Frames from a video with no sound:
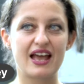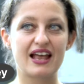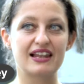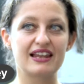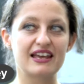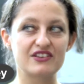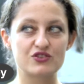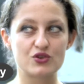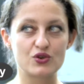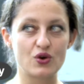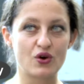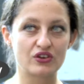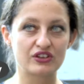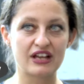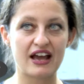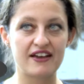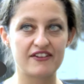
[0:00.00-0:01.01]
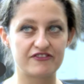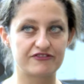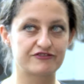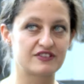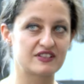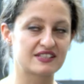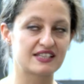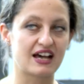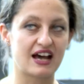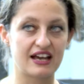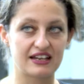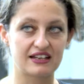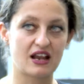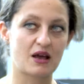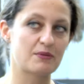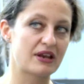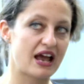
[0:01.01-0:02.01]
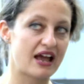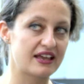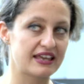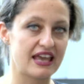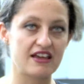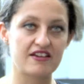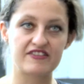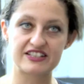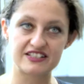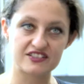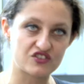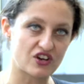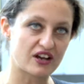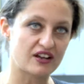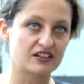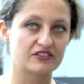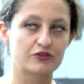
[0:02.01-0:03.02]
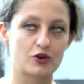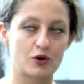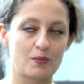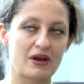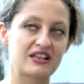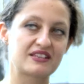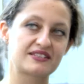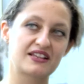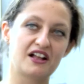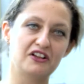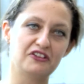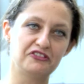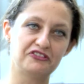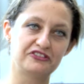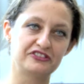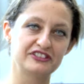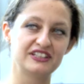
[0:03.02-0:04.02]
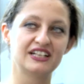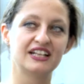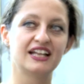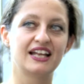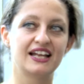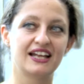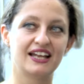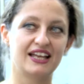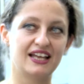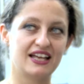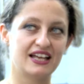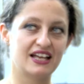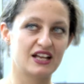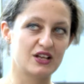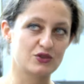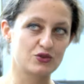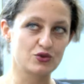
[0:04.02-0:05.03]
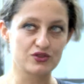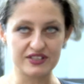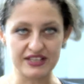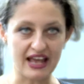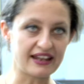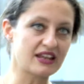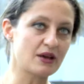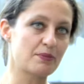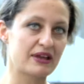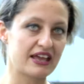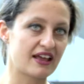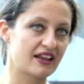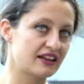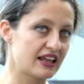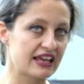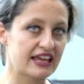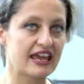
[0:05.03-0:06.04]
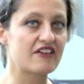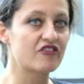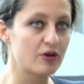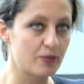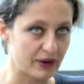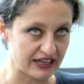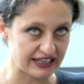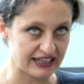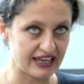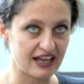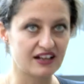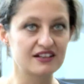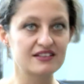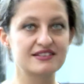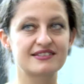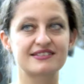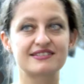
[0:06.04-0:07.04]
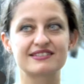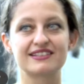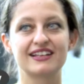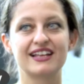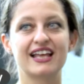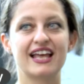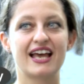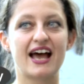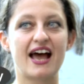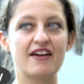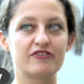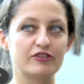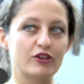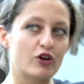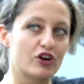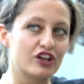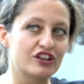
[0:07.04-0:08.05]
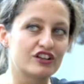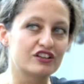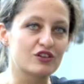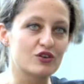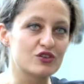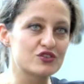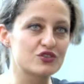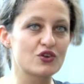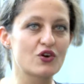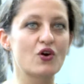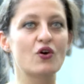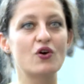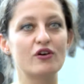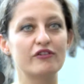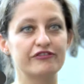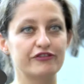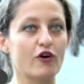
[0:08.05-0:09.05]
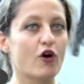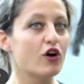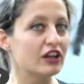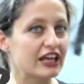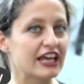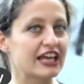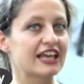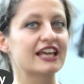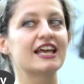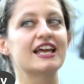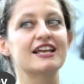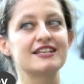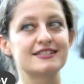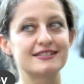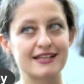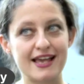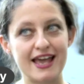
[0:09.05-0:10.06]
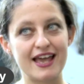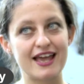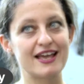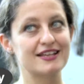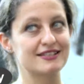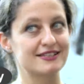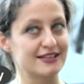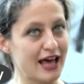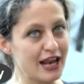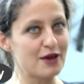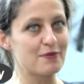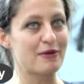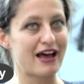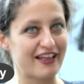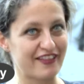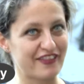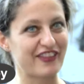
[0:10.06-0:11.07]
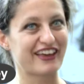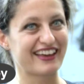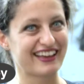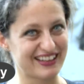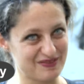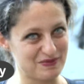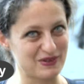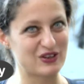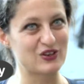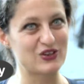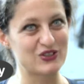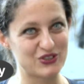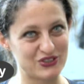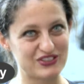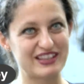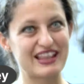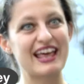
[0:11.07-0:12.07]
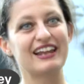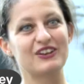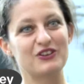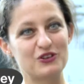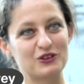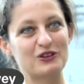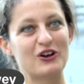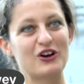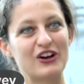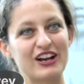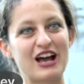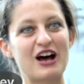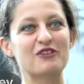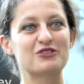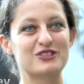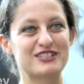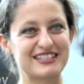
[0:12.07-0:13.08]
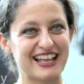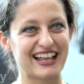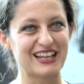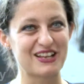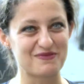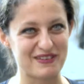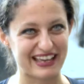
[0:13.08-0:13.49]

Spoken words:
later on I've decided, I gave a struggle for myself to stand up again like everybody else. I've learned also falling is not a bad thing, because then you learn how to stand up